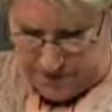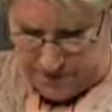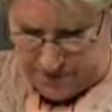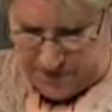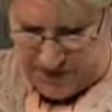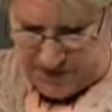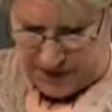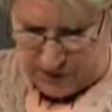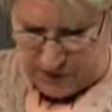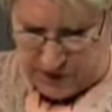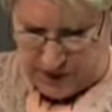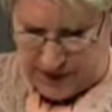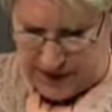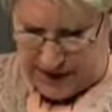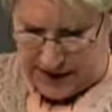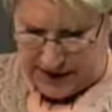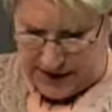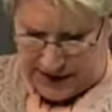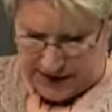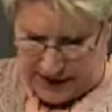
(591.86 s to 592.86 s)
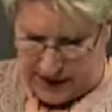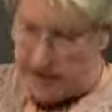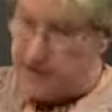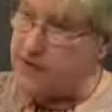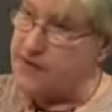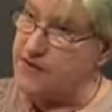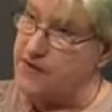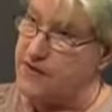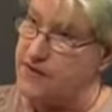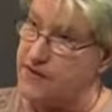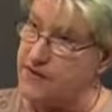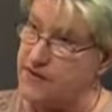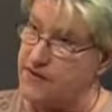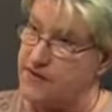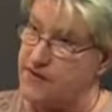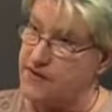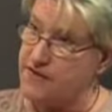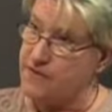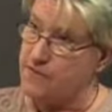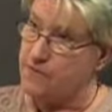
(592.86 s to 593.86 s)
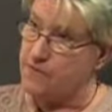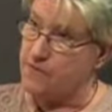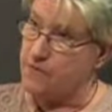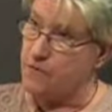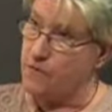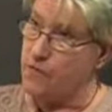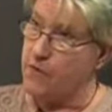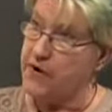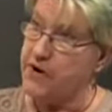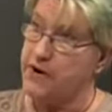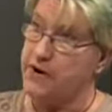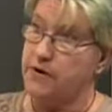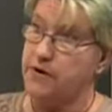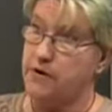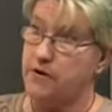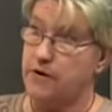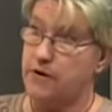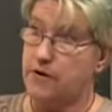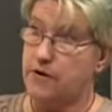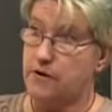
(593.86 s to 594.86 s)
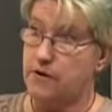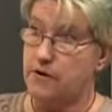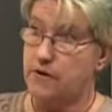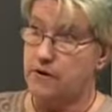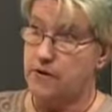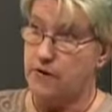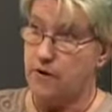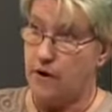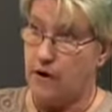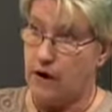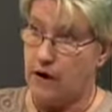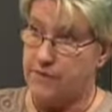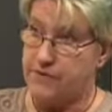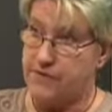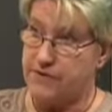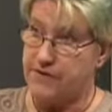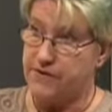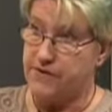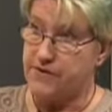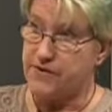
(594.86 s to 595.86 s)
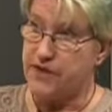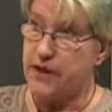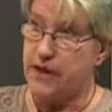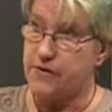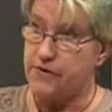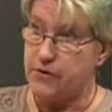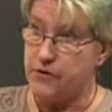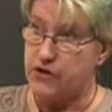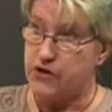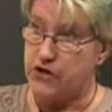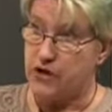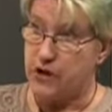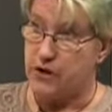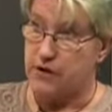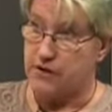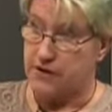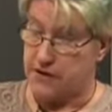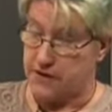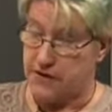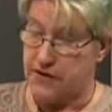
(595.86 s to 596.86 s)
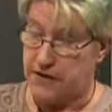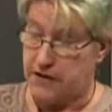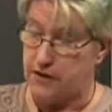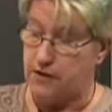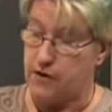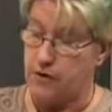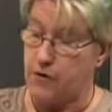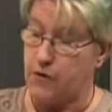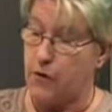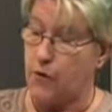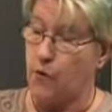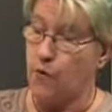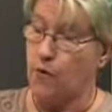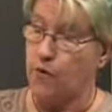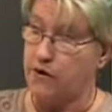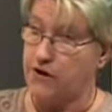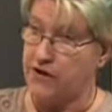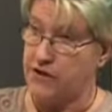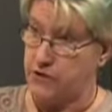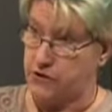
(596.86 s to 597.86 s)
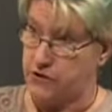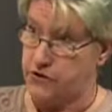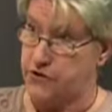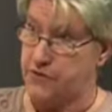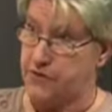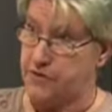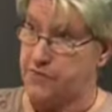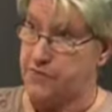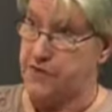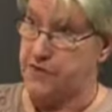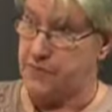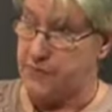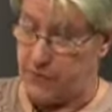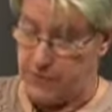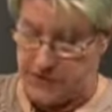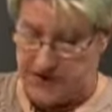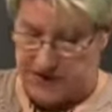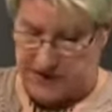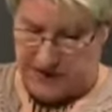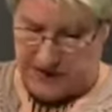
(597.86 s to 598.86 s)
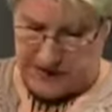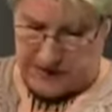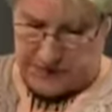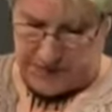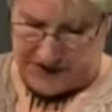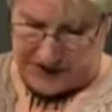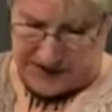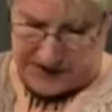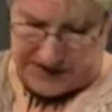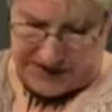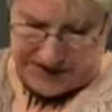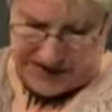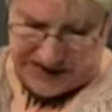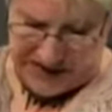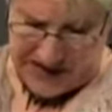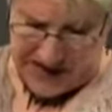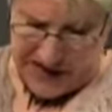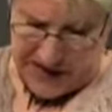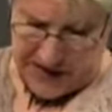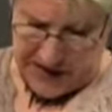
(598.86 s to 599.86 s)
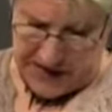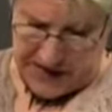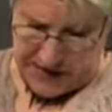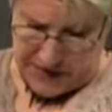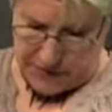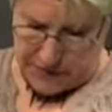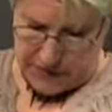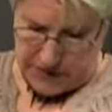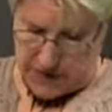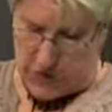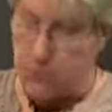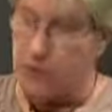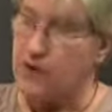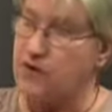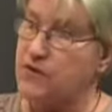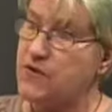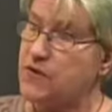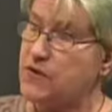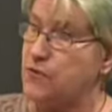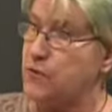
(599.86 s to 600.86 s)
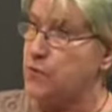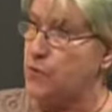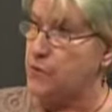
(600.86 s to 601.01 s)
there were 19 incidents where officers either killed or injured people with disabilities, and there was one school